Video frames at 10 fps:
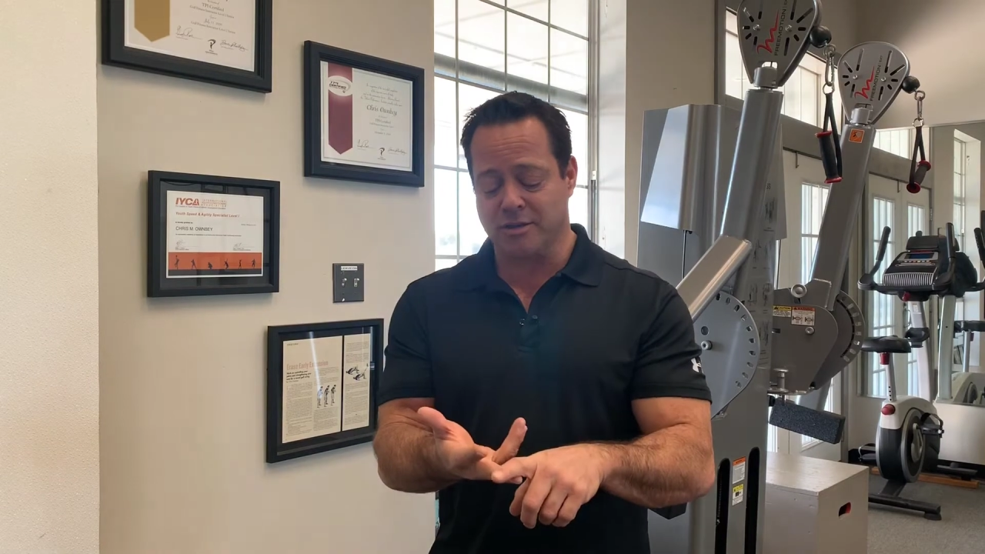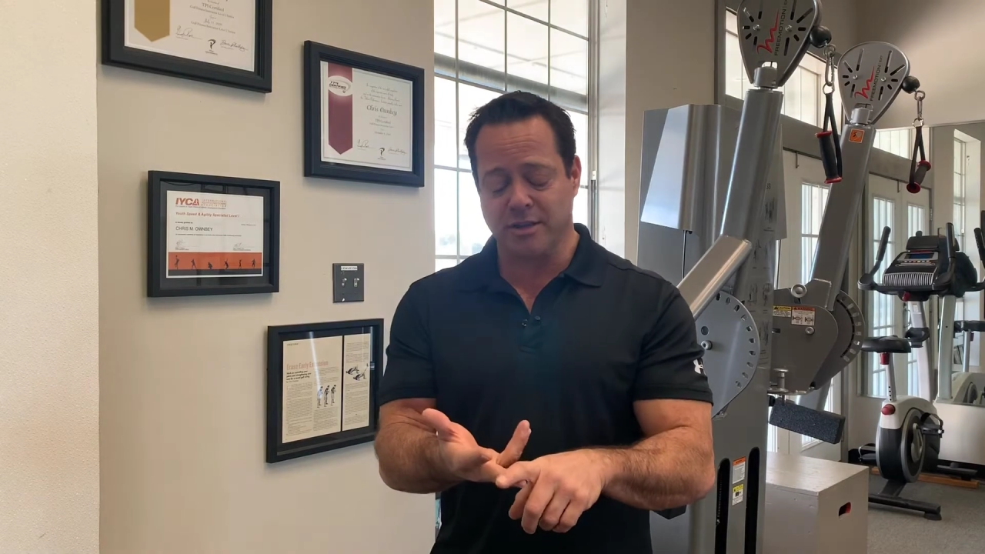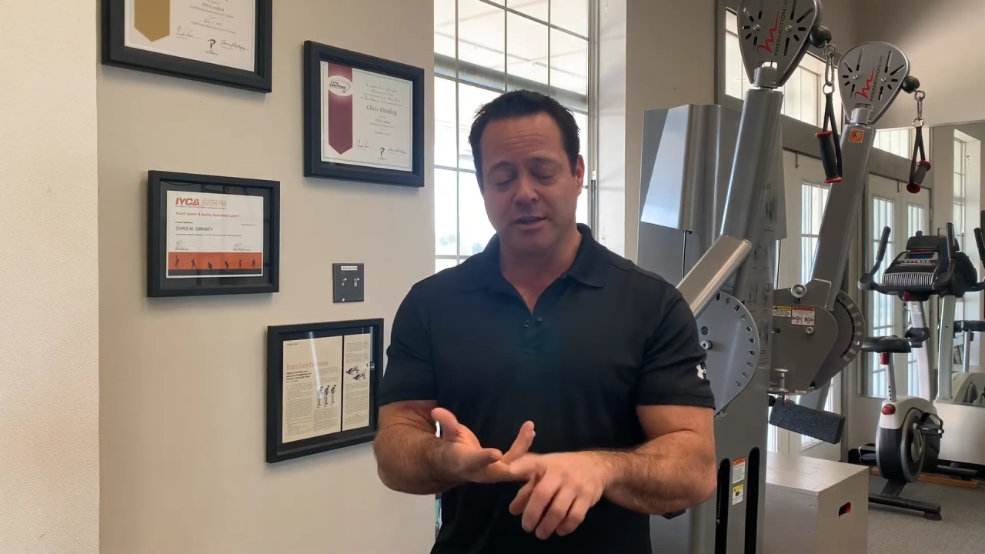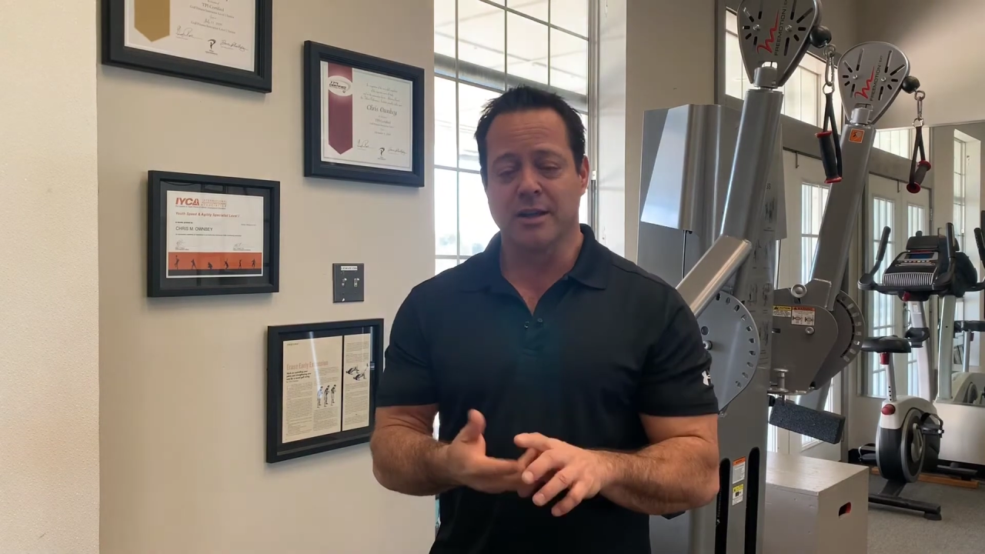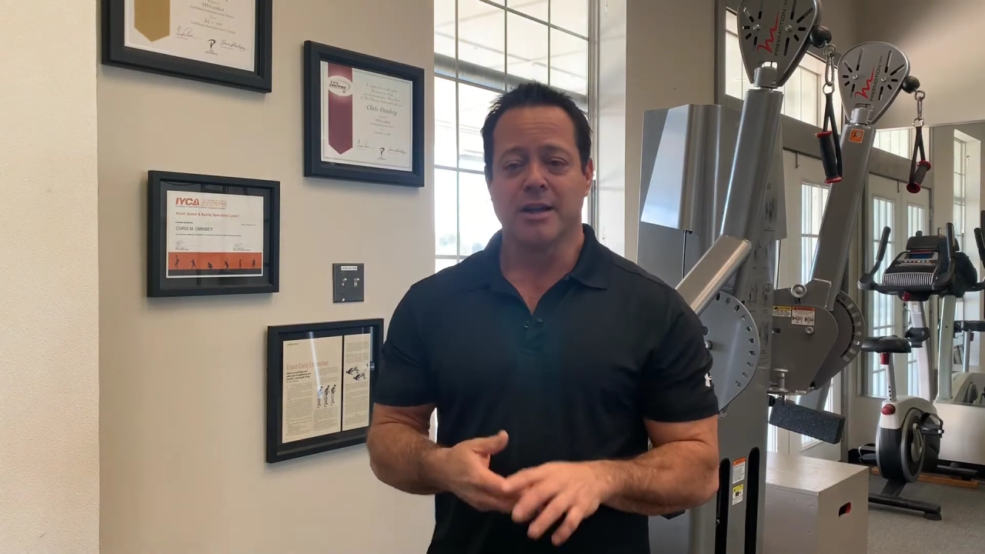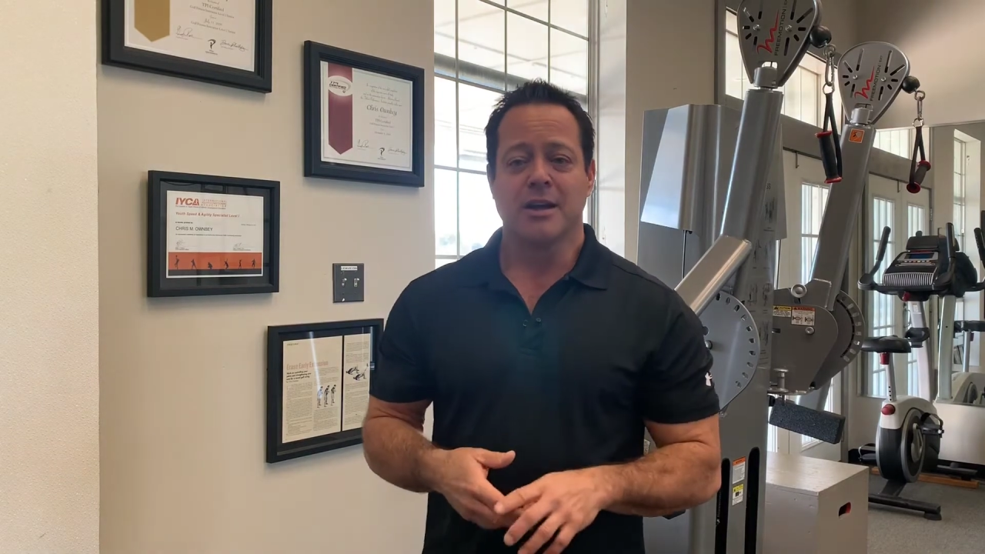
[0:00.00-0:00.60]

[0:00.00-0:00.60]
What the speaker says: tired,